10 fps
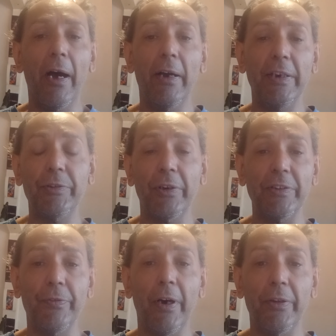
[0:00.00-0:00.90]
He took his
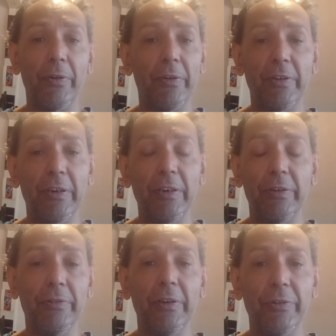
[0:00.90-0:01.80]
father,
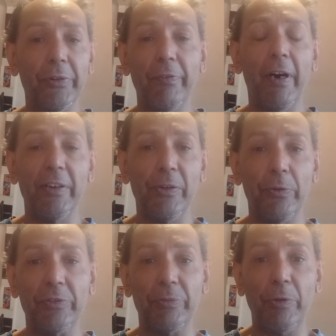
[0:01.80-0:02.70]
he took the
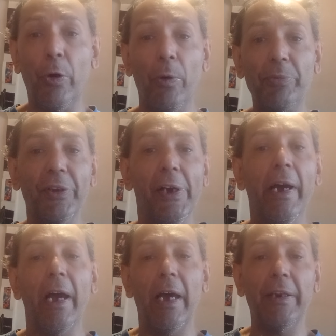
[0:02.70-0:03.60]
father's corpse,
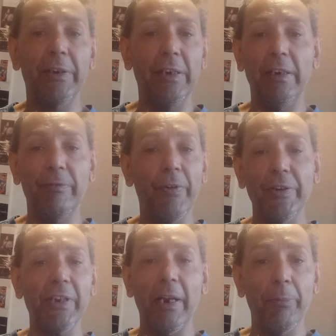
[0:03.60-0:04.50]
and the
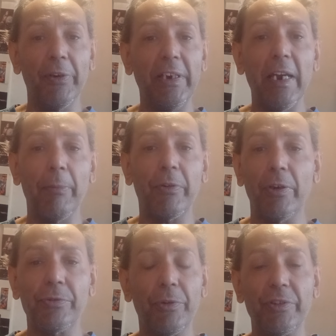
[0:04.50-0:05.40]
first animal he came
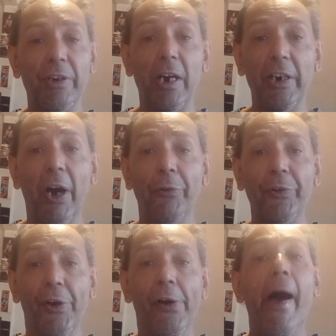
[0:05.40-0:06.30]
across was a goat.
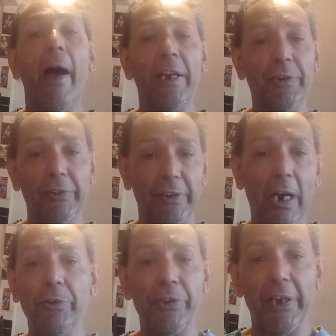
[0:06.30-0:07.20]
He took the
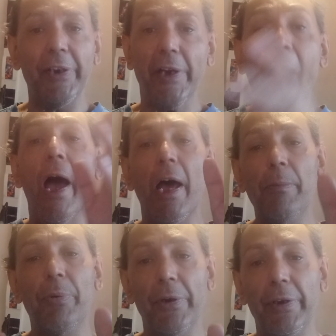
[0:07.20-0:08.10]
goat's head
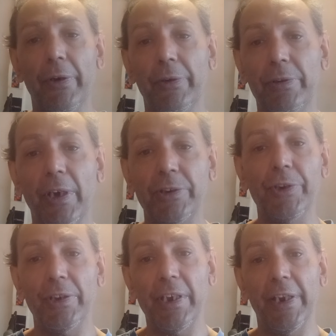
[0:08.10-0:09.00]
and put it on
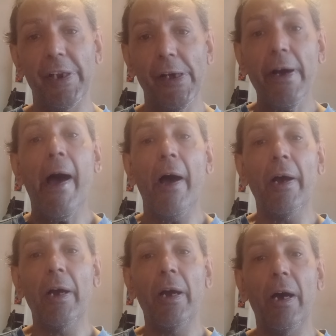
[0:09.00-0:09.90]
Daksha's head,
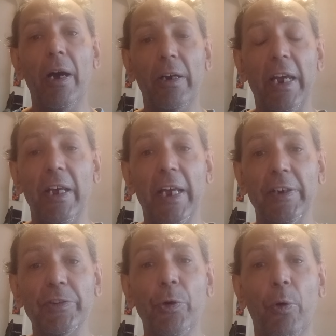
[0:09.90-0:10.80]

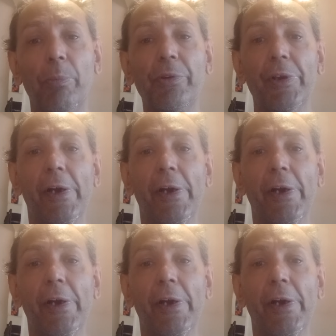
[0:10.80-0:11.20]
headless corpse.